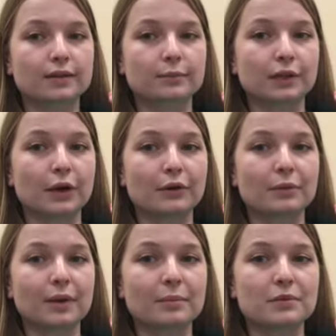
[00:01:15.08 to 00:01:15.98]
Blow your
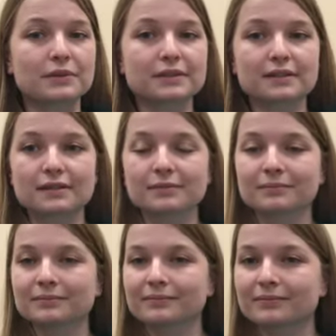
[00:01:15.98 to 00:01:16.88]
bubbles.
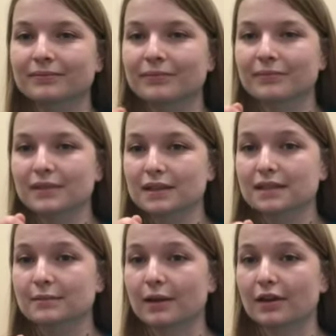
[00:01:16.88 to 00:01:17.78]

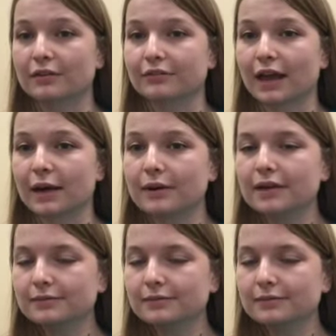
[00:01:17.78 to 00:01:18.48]
Smell the flower.